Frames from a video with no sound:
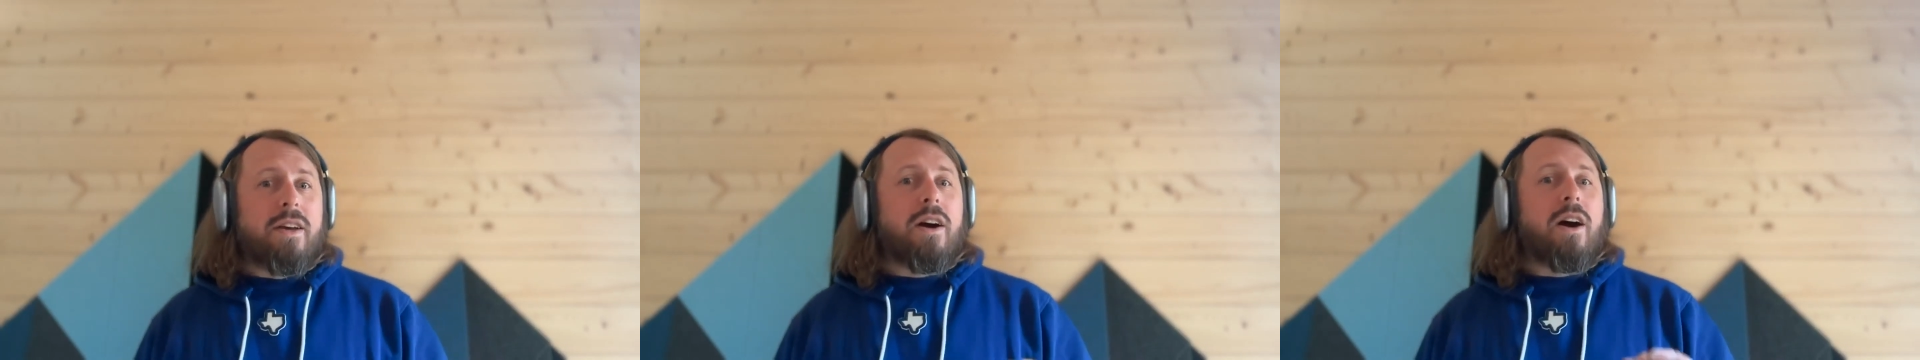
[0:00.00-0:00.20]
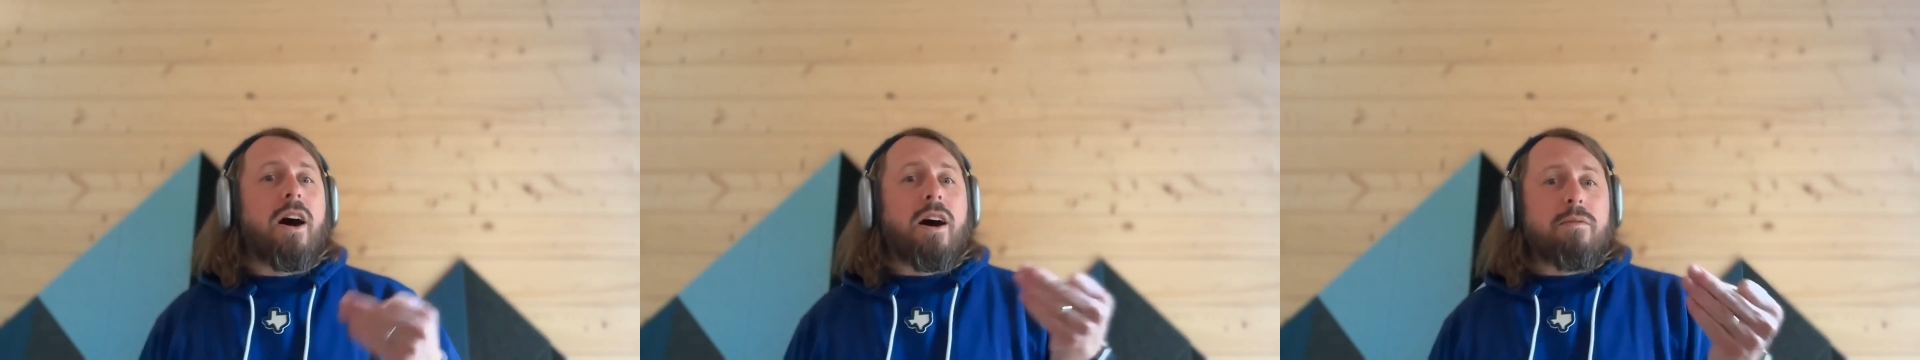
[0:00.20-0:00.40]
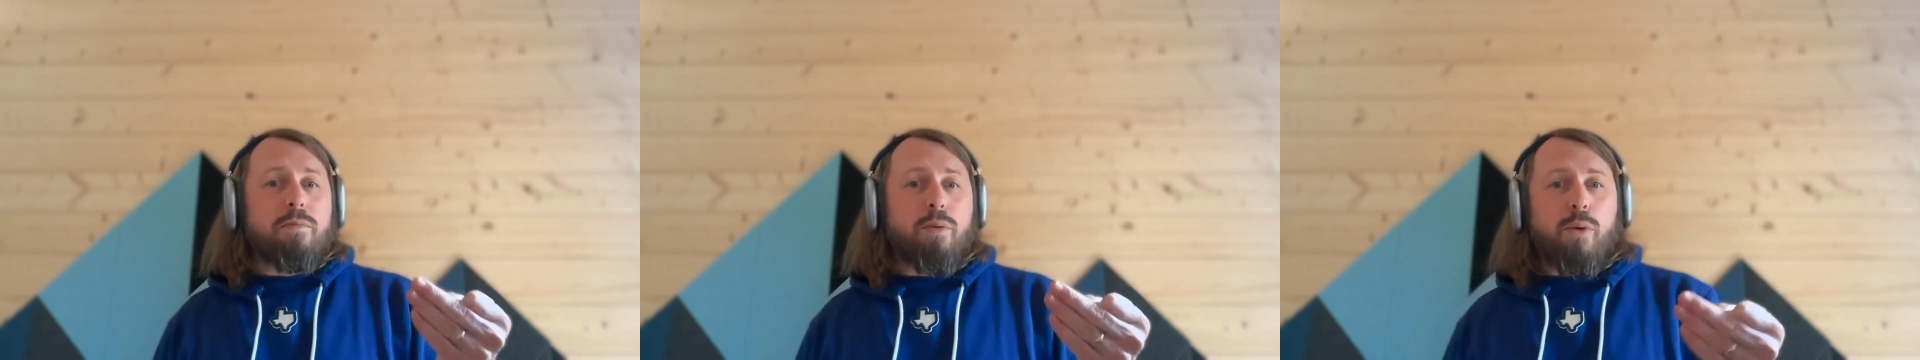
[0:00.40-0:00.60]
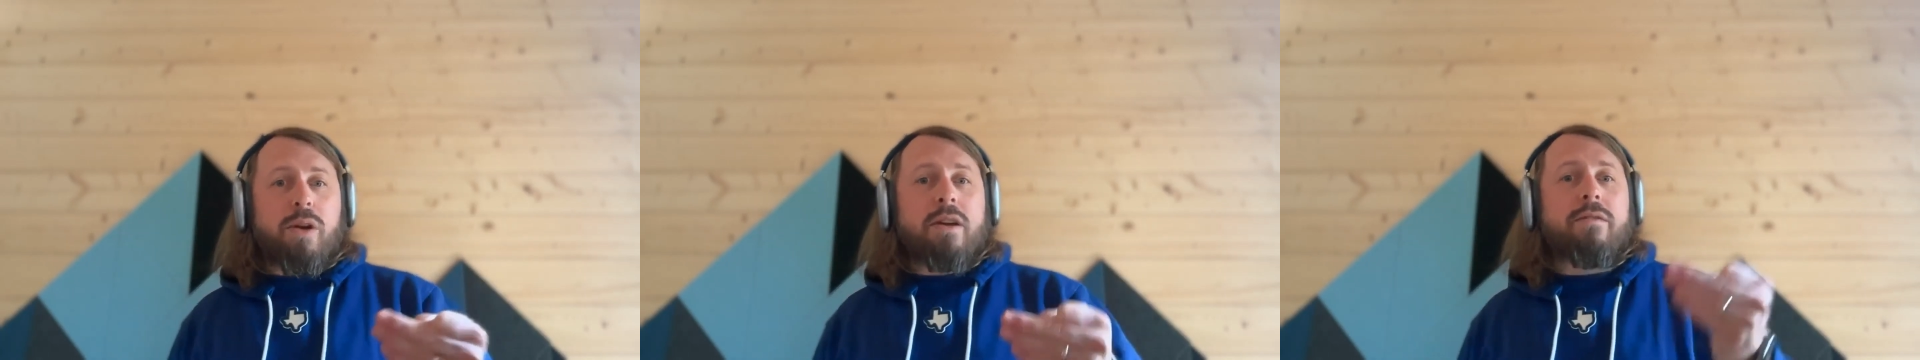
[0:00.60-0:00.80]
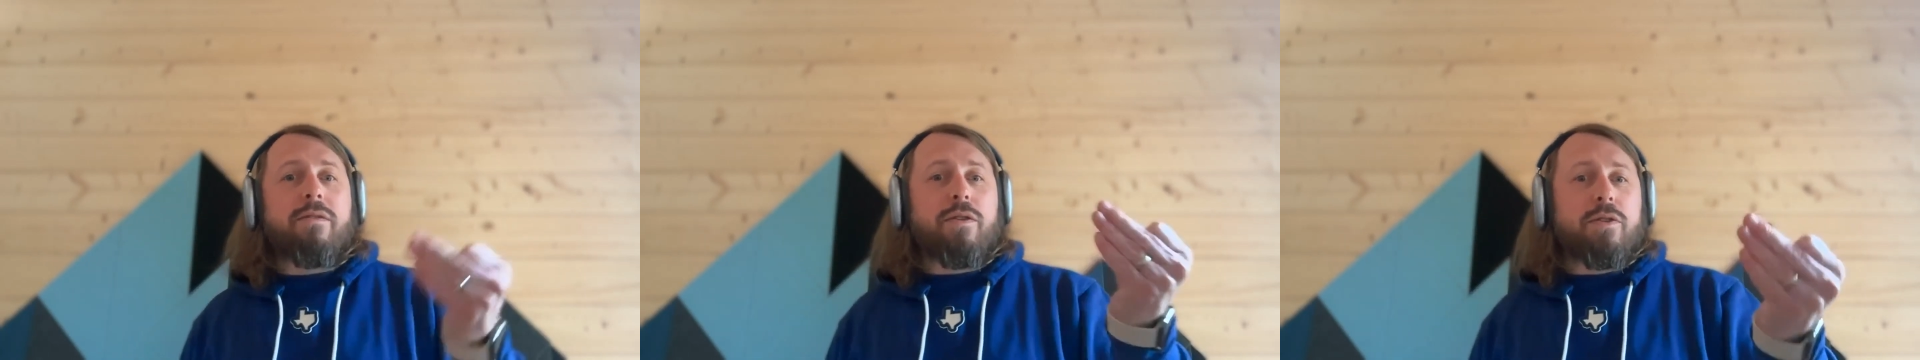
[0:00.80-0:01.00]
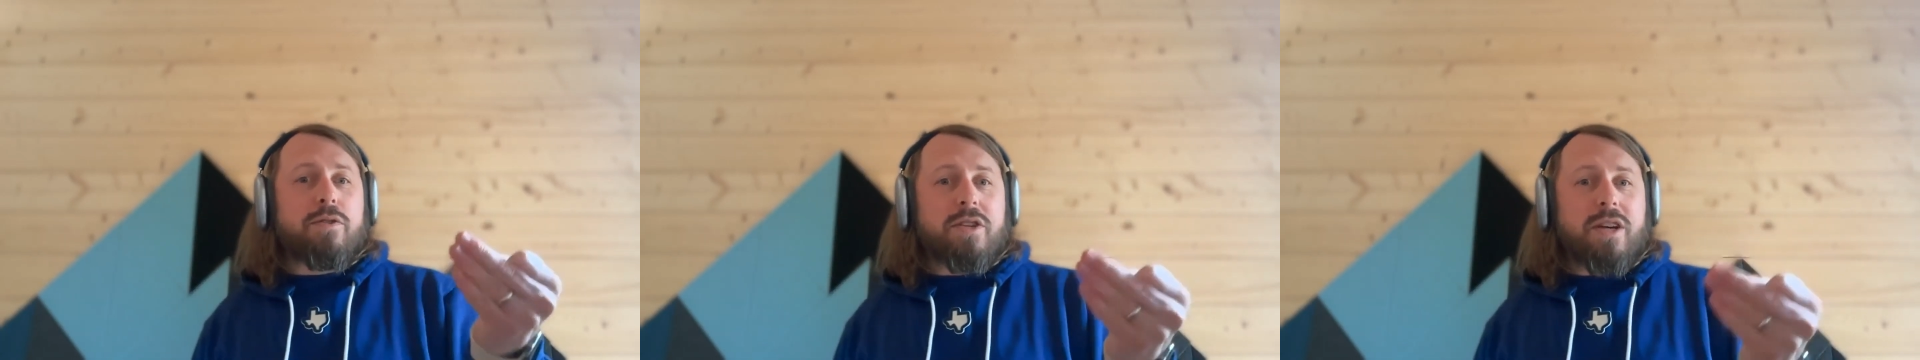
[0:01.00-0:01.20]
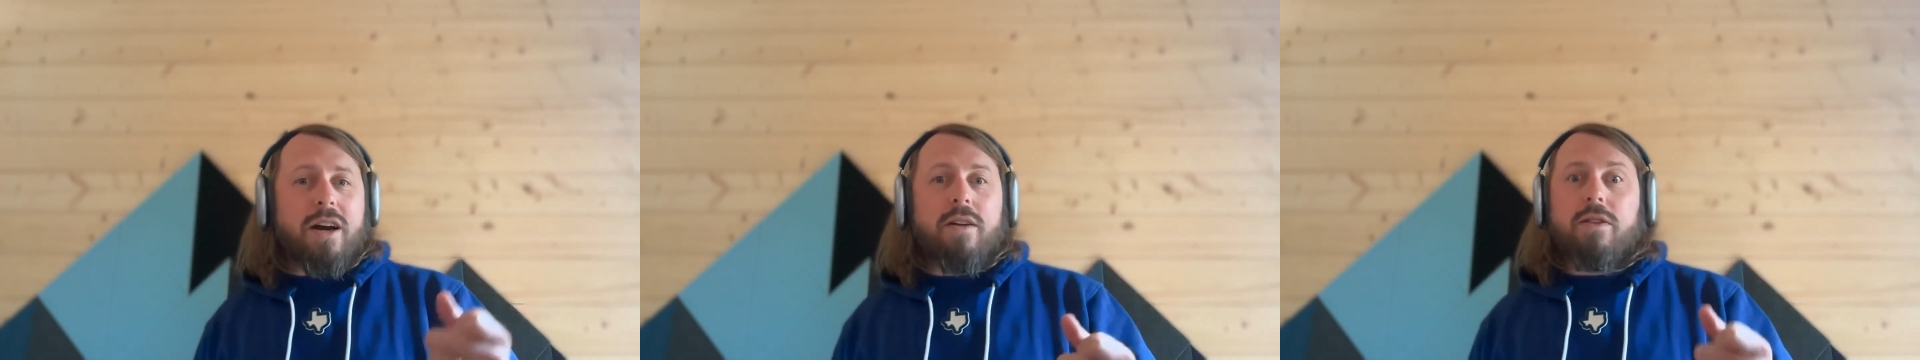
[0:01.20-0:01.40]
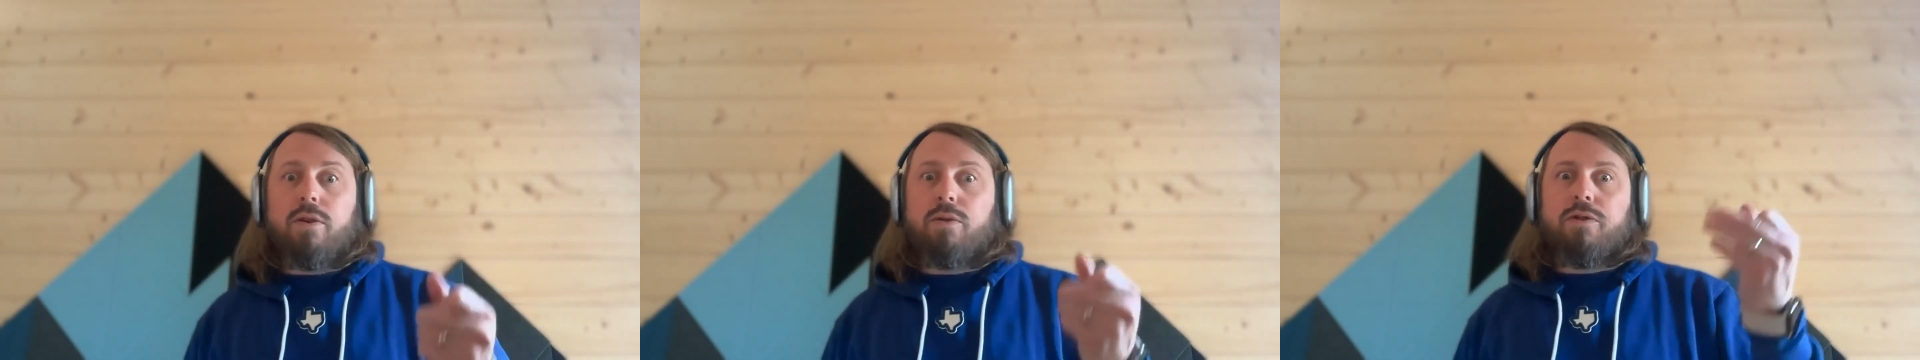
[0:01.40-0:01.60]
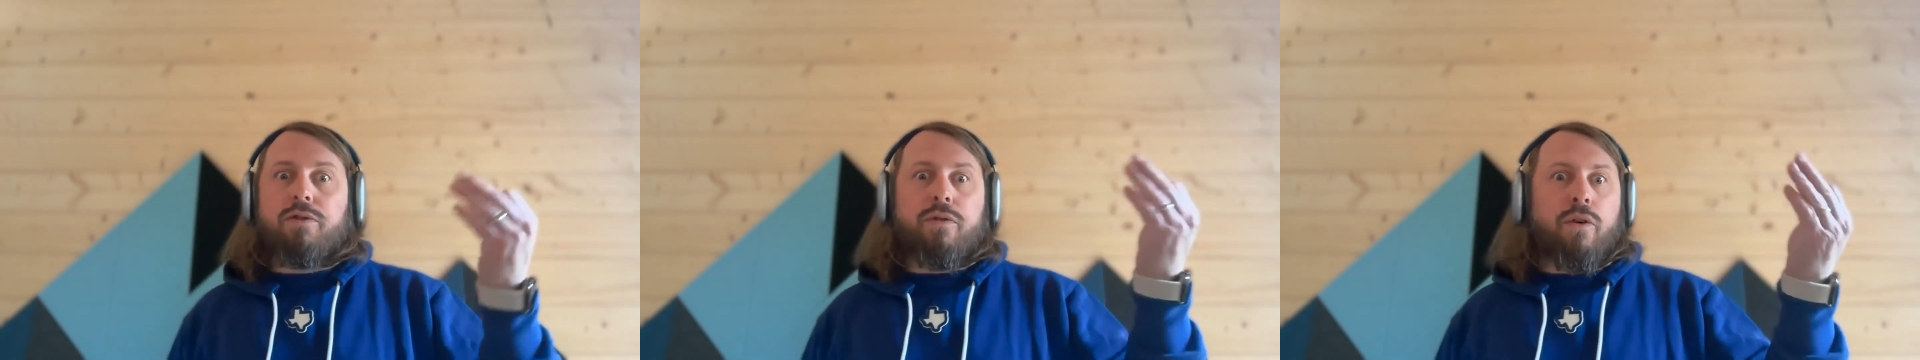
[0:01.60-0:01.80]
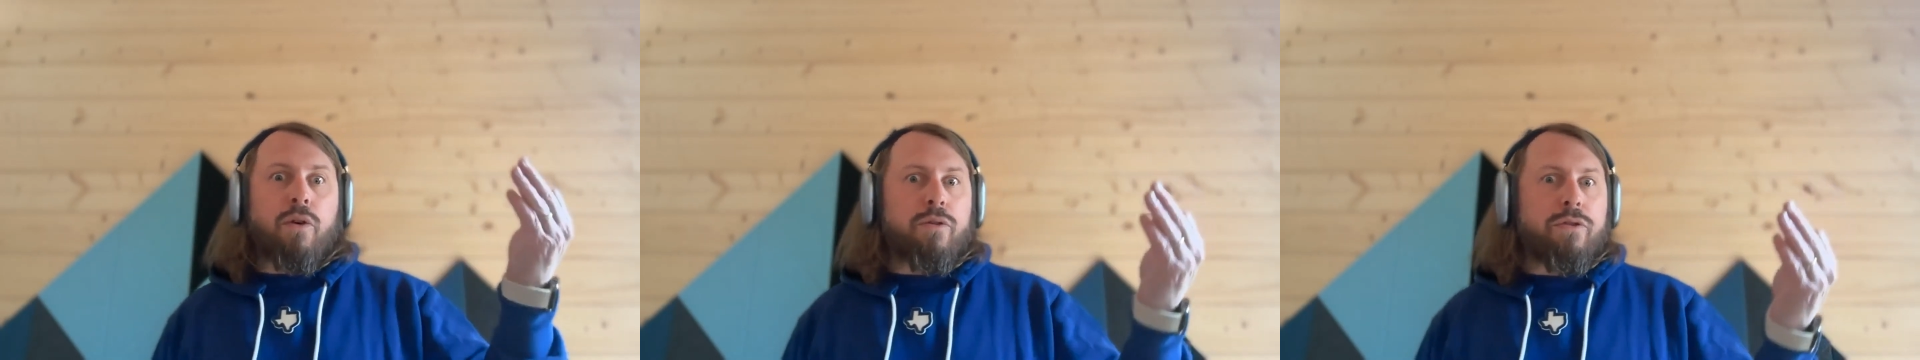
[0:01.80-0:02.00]
onboarding for
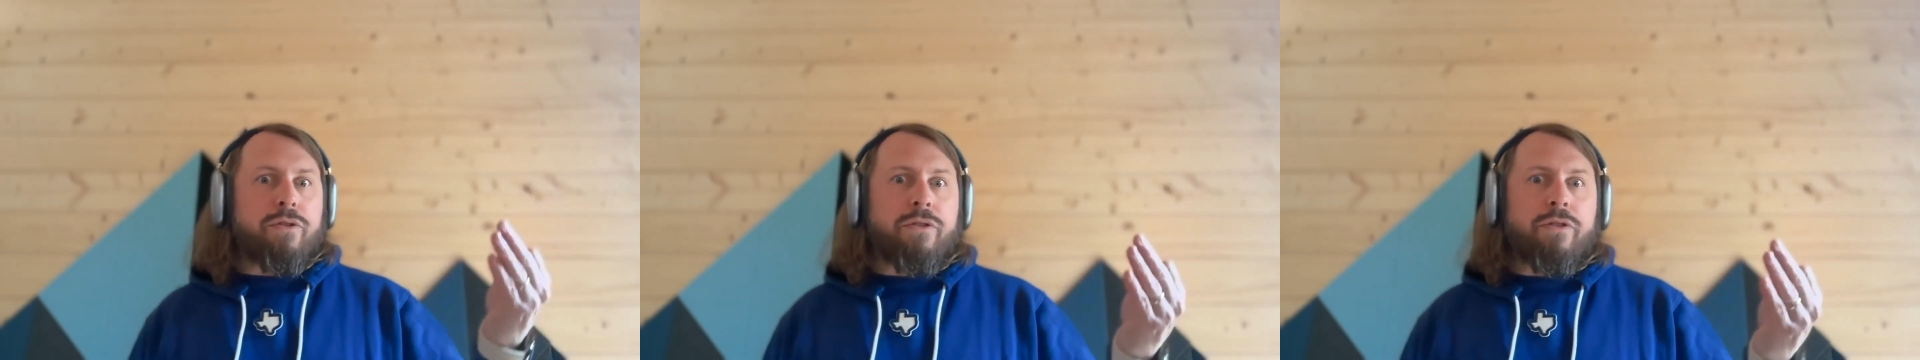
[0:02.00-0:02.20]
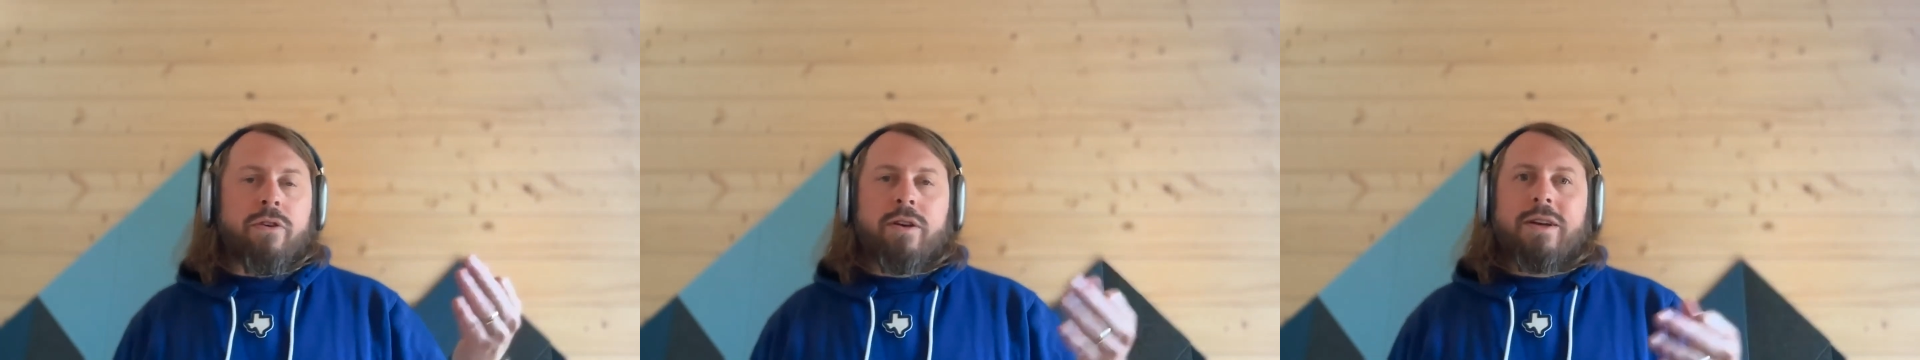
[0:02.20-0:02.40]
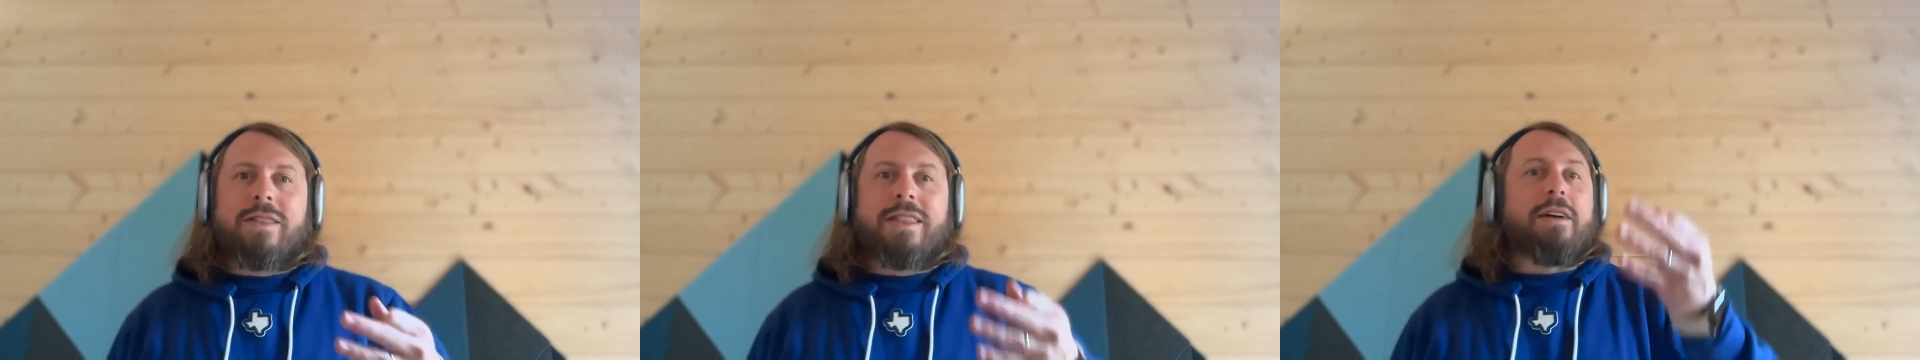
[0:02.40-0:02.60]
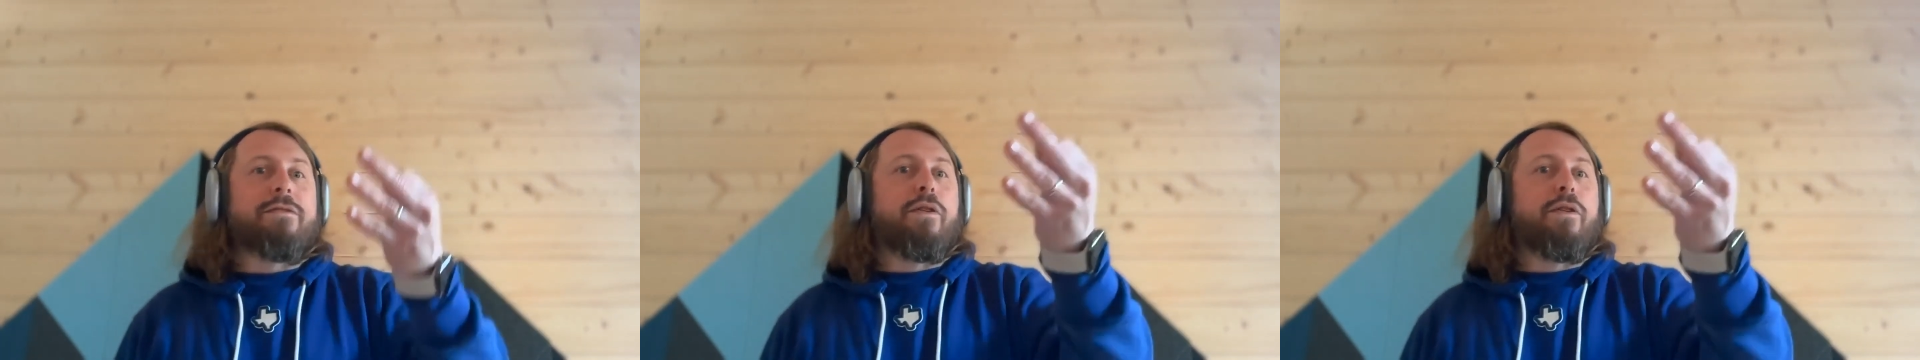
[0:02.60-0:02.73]
that